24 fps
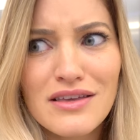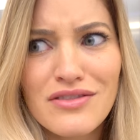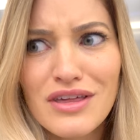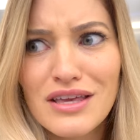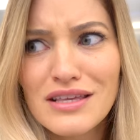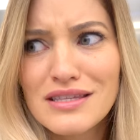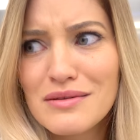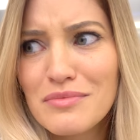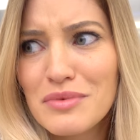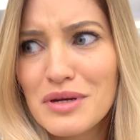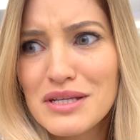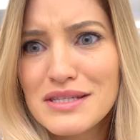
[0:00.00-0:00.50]
I
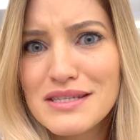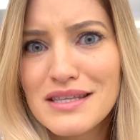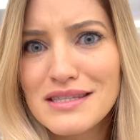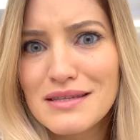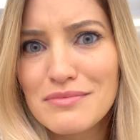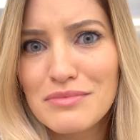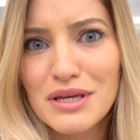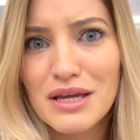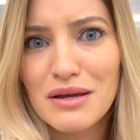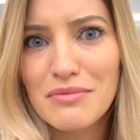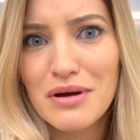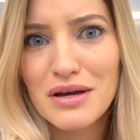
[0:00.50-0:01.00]
think somebody said
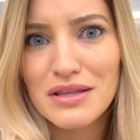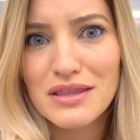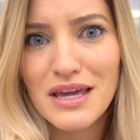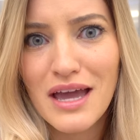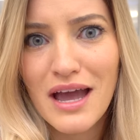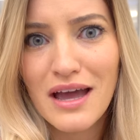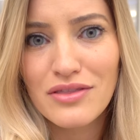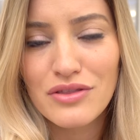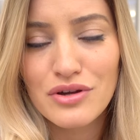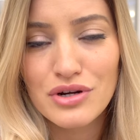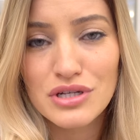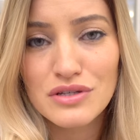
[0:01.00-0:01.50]
something about they
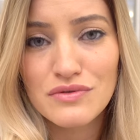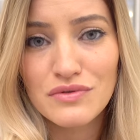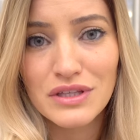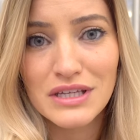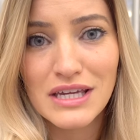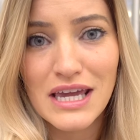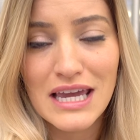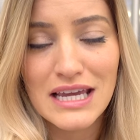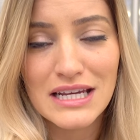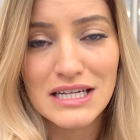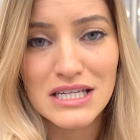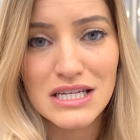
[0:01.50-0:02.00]
had theirs for
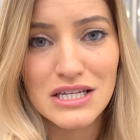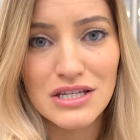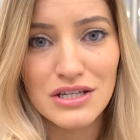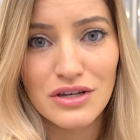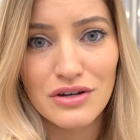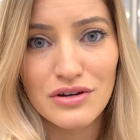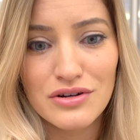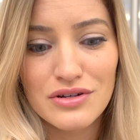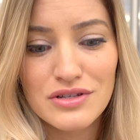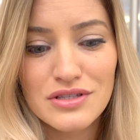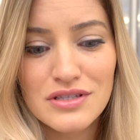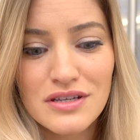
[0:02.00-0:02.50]
like eighteen
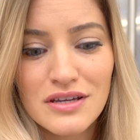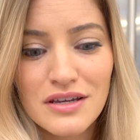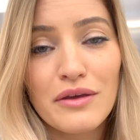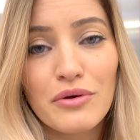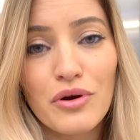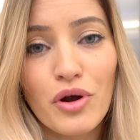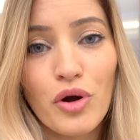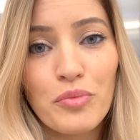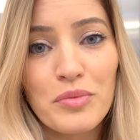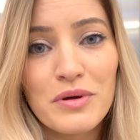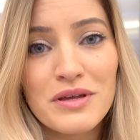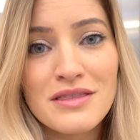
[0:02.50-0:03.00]
years and they
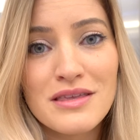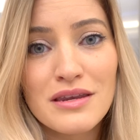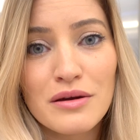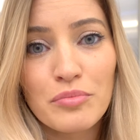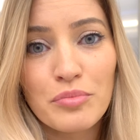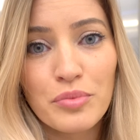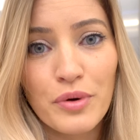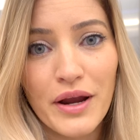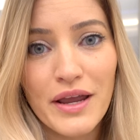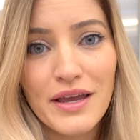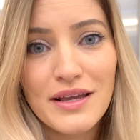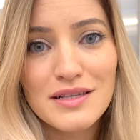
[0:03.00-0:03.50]
were hoping that
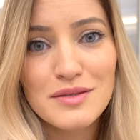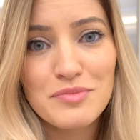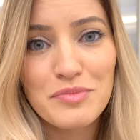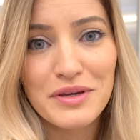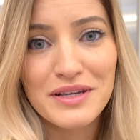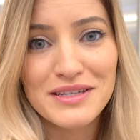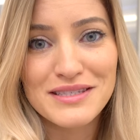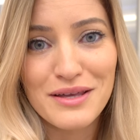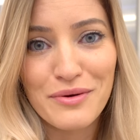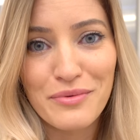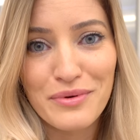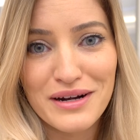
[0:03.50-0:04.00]
it breaks
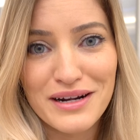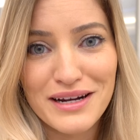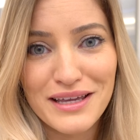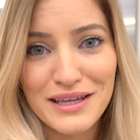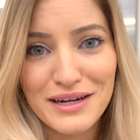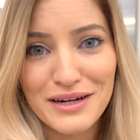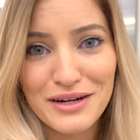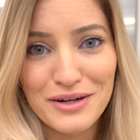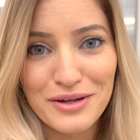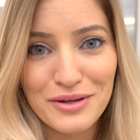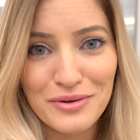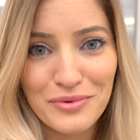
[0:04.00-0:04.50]
because they wanted to
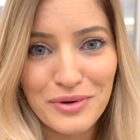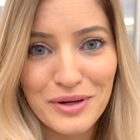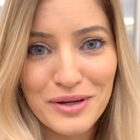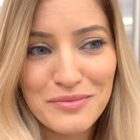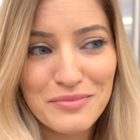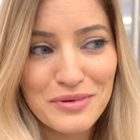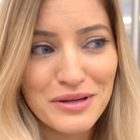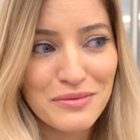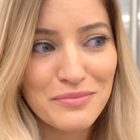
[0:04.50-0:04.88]
get a new one,